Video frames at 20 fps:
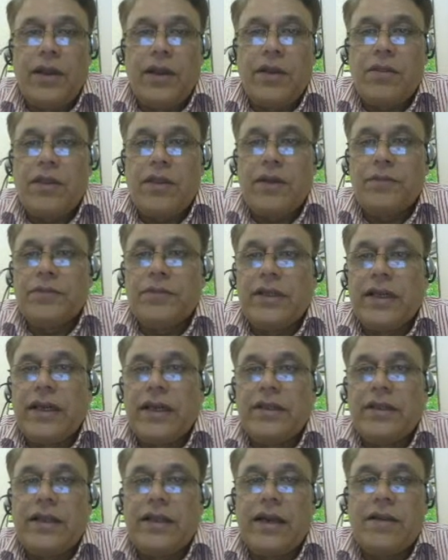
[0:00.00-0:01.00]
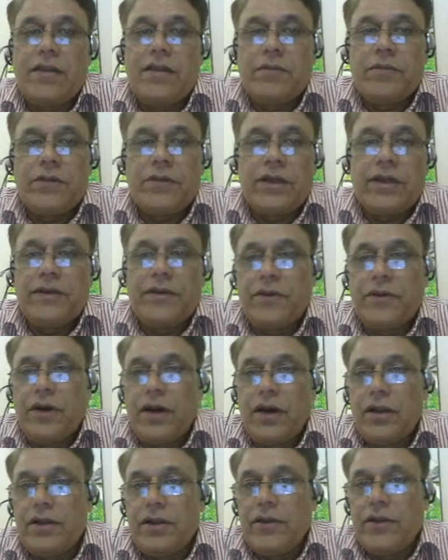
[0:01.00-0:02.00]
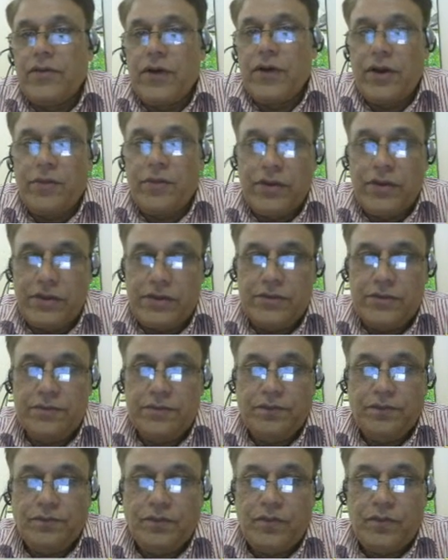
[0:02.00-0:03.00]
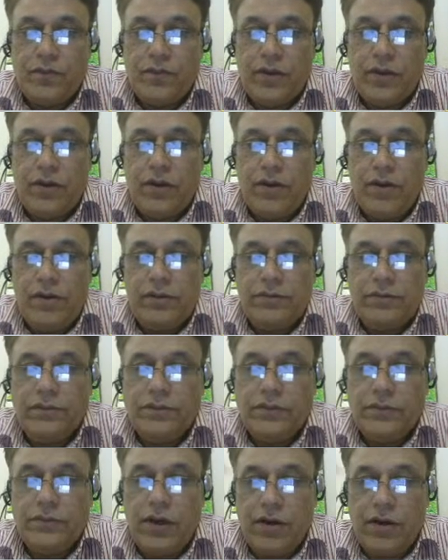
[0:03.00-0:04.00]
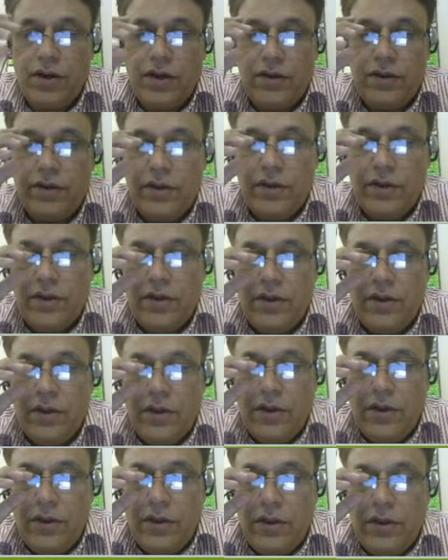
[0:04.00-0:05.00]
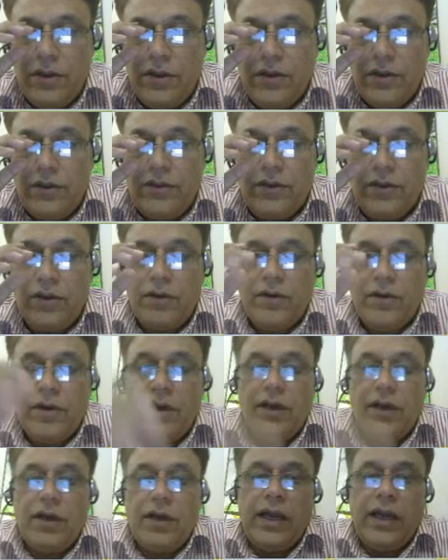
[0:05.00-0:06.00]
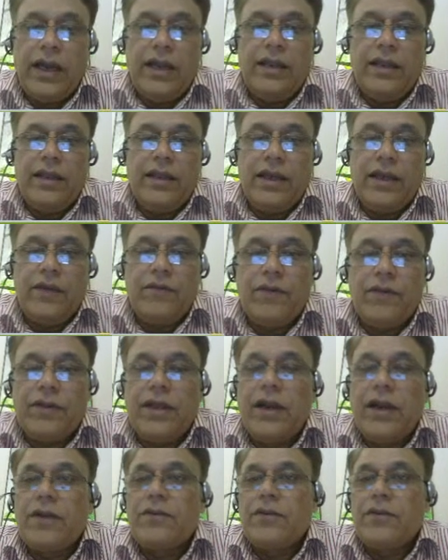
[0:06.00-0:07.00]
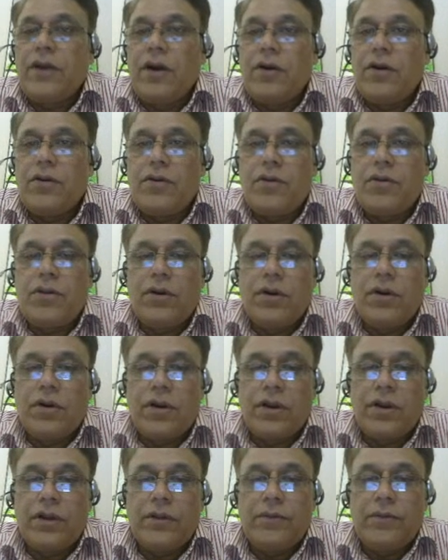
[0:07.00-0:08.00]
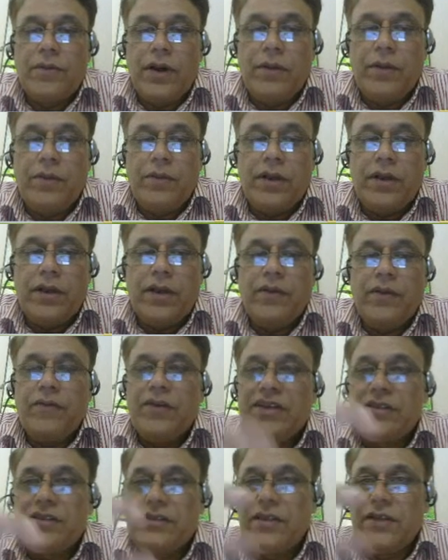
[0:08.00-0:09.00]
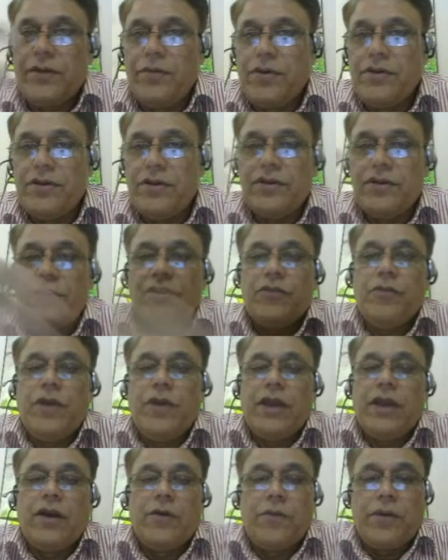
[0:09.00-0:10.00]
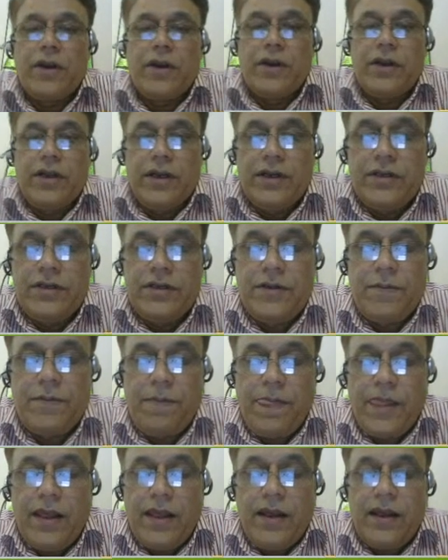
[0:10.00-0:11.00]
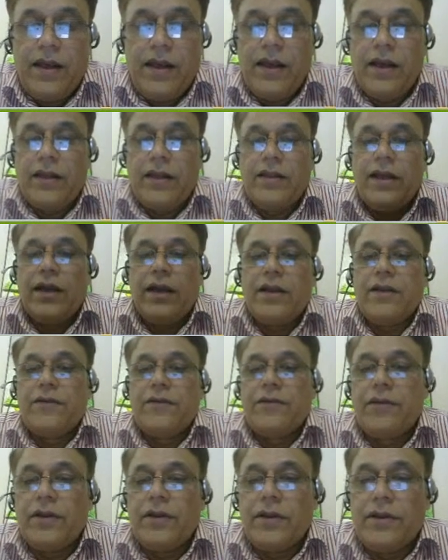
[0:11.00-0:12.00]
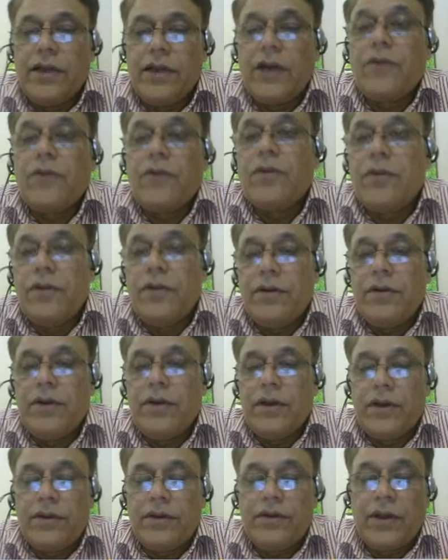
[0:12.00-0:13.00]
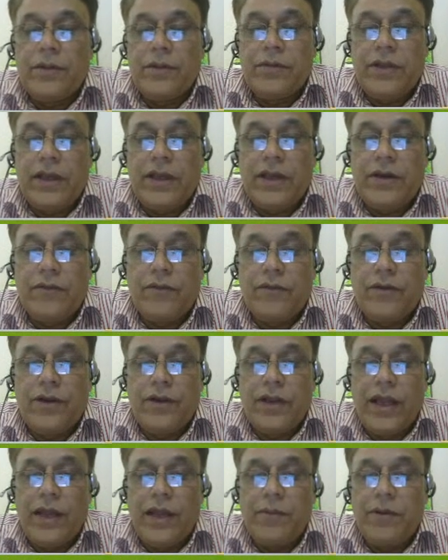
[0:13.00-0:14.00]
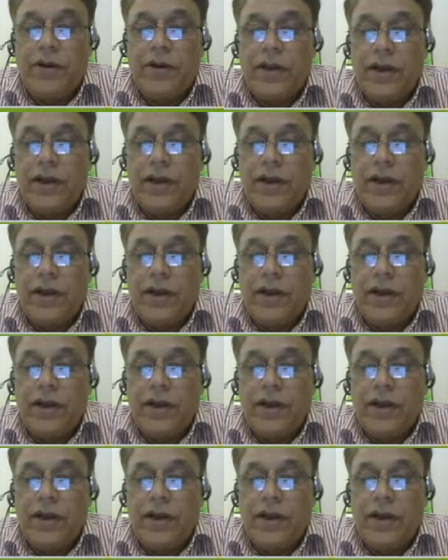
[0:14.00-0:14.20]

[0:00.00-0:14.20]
something, and that something is called the environment. All right. So anything with that surrounds, or in which the business is being operated, that is something we name it